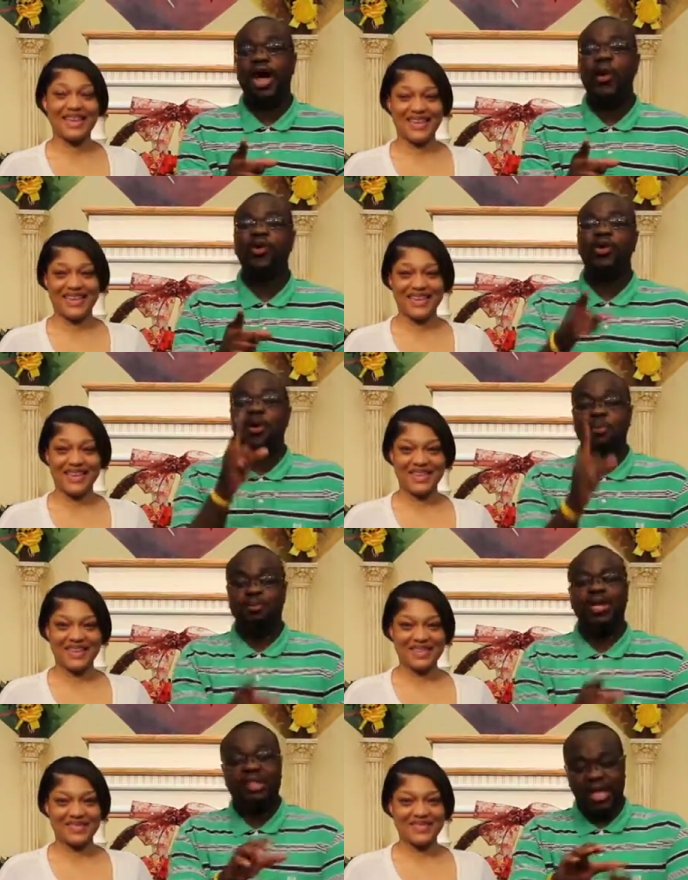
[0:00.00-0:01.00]
Speaker 1: hour
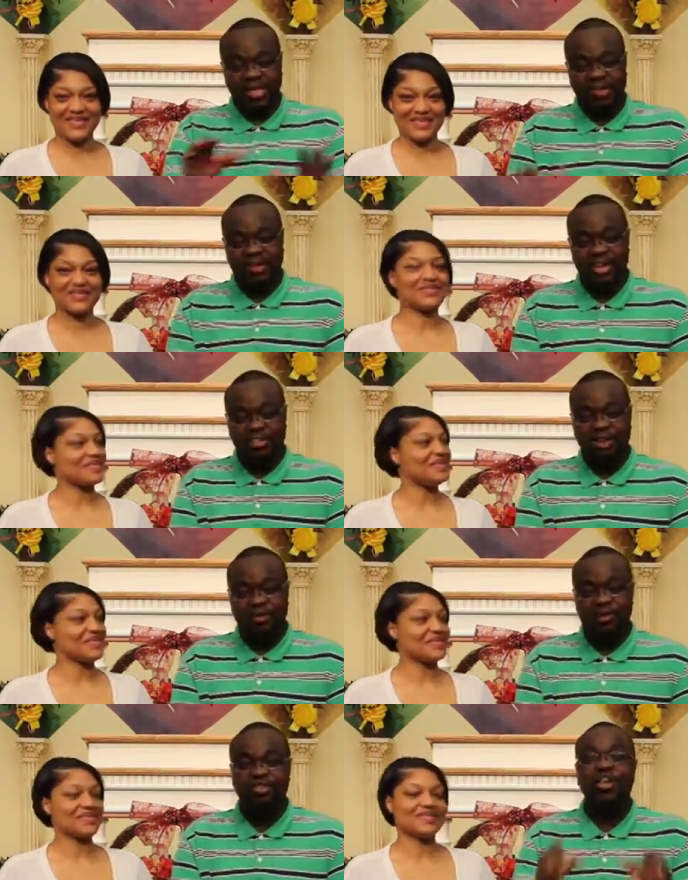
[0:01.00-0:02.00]
pre Thanksgiving Day
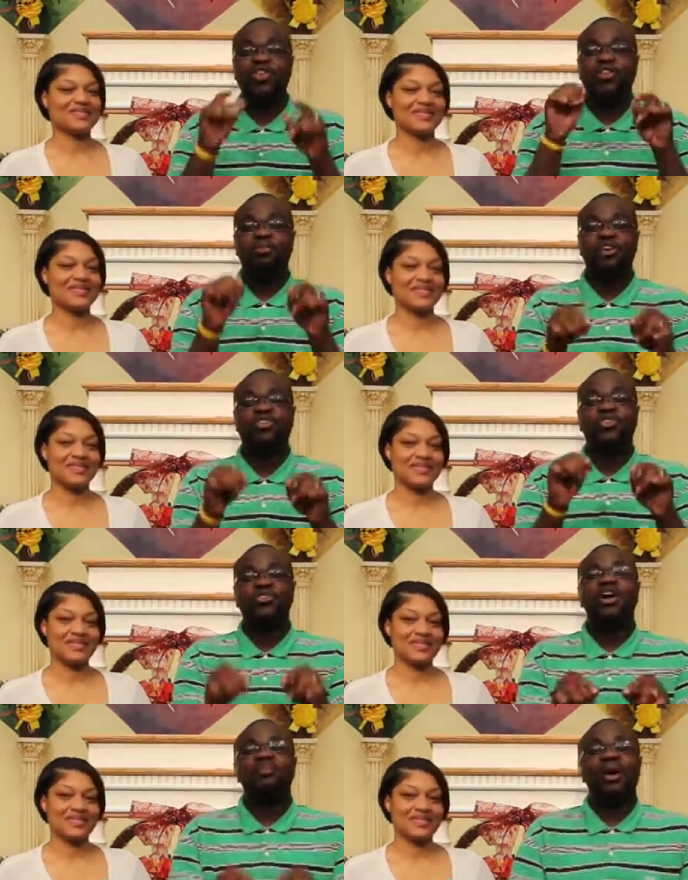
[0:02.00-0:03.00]
service, so make sure
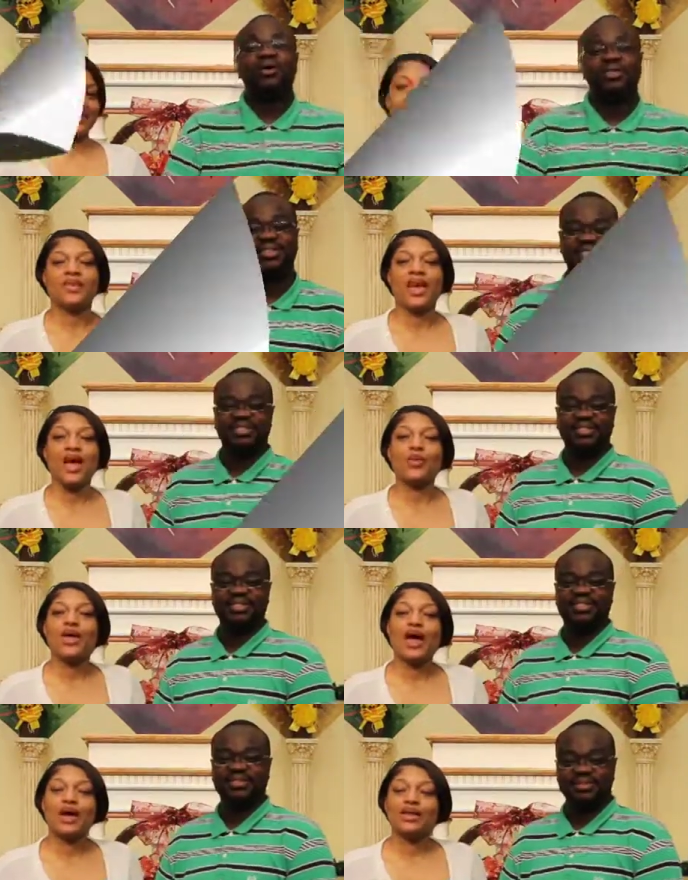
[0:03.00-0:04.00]
you come out.
Speaker 2: And
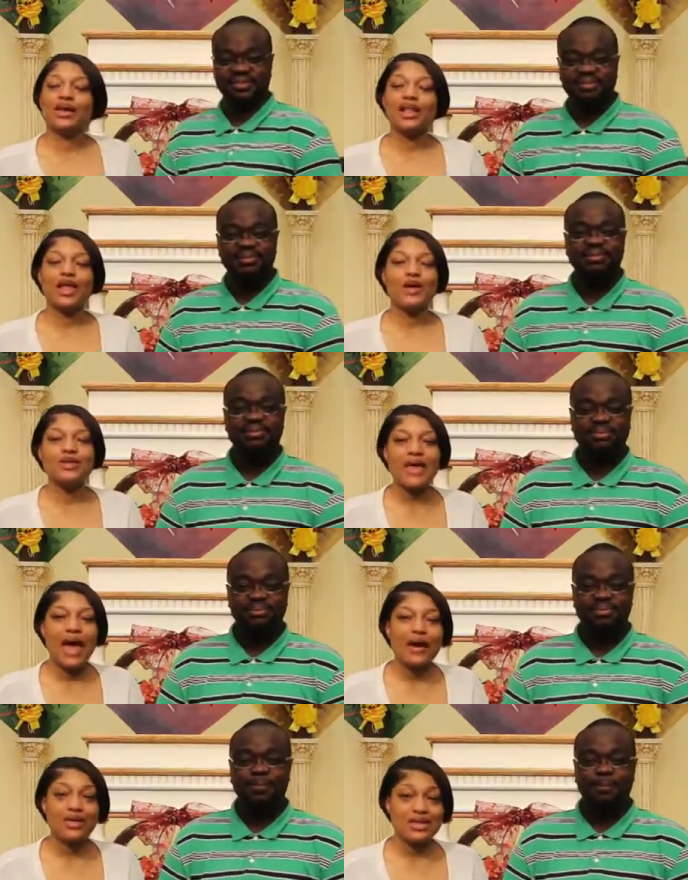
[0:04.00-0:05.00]
we are going to close
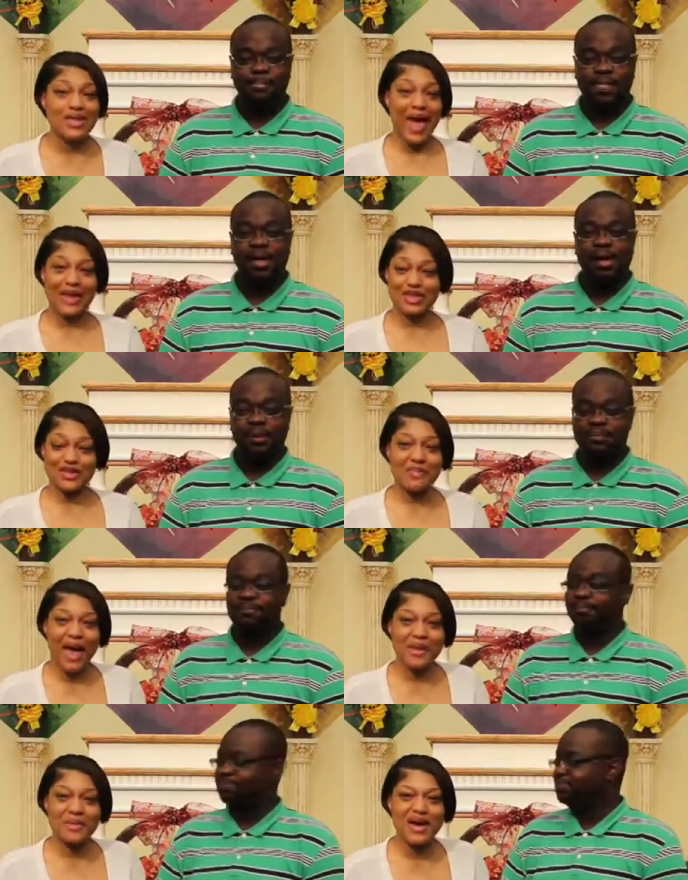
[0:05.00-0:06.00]
out this action
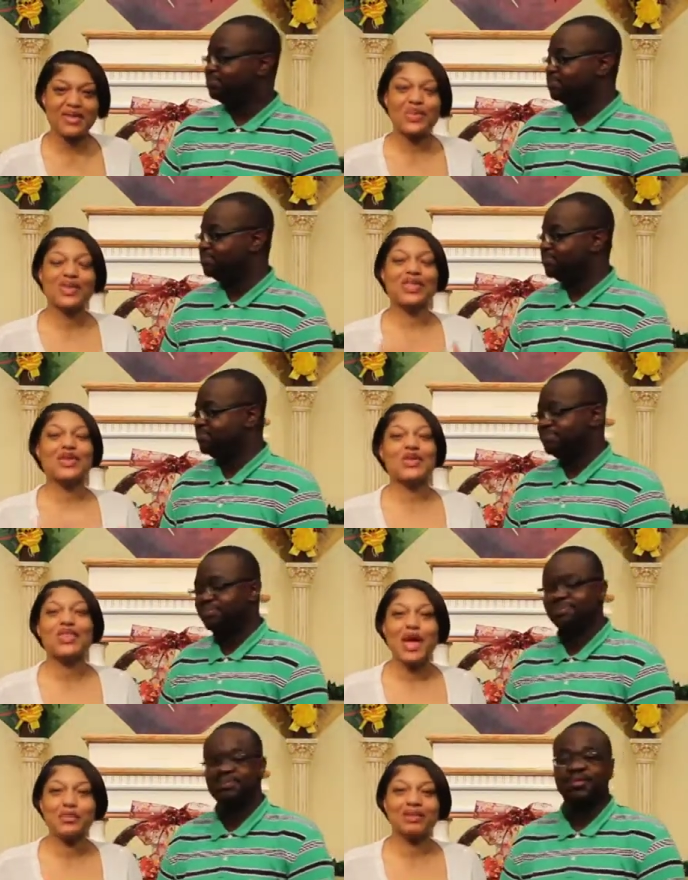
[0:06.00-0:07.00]
packed month with Youth
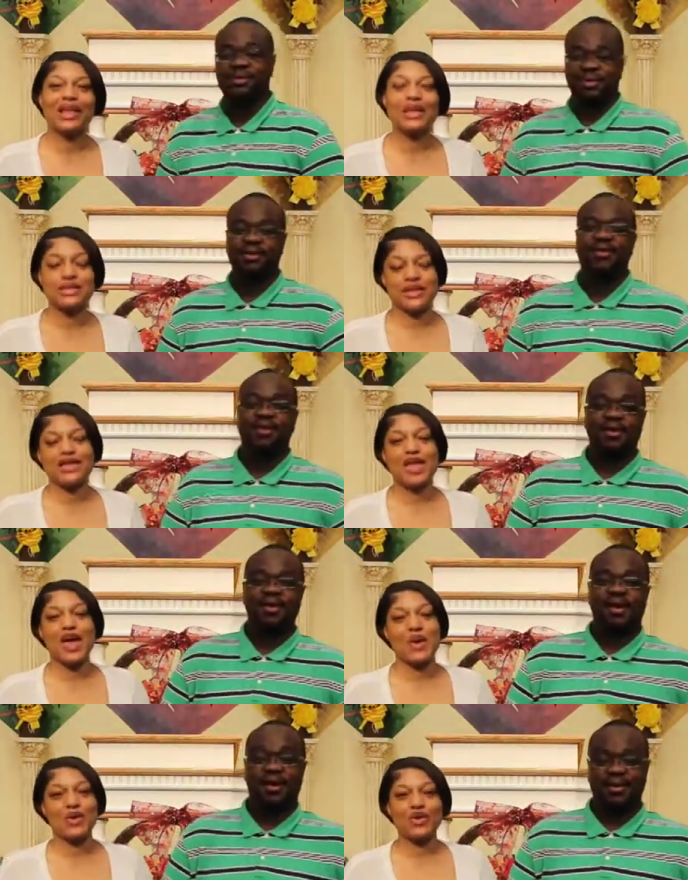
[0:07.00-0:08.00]
Ablaze Sunday
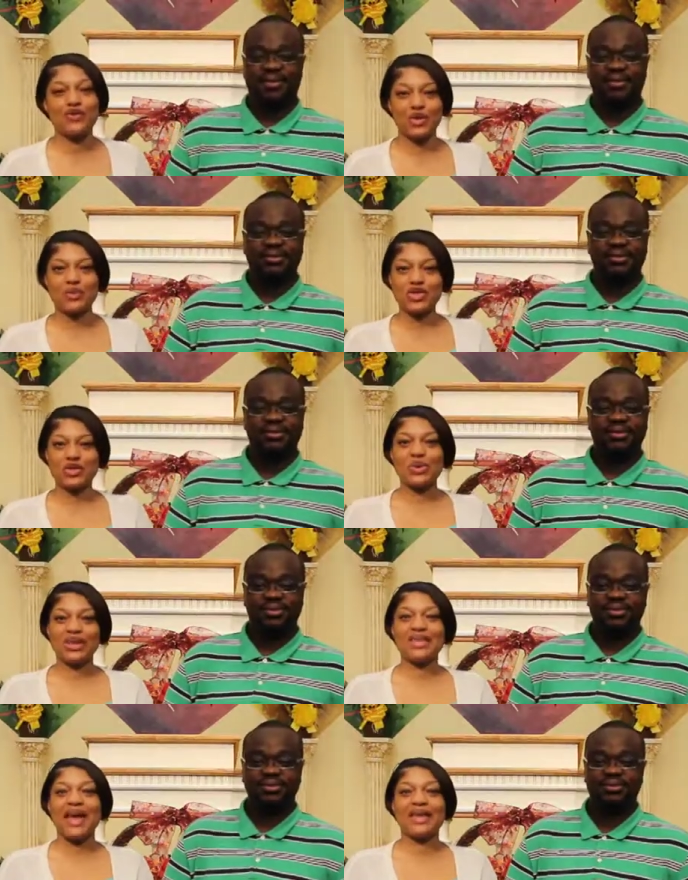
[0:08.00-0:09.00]
on November
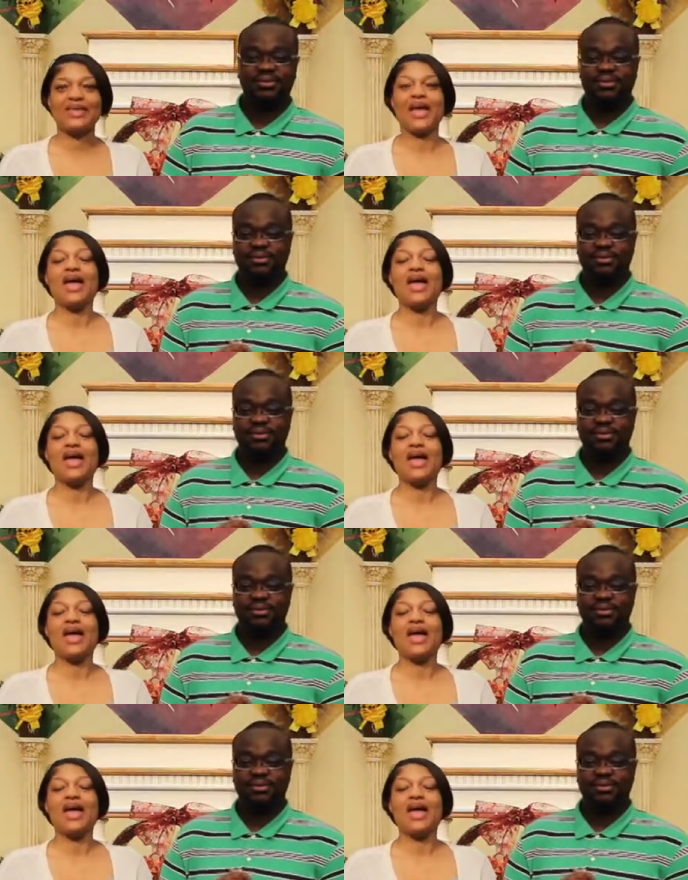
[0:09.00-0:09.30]
29th.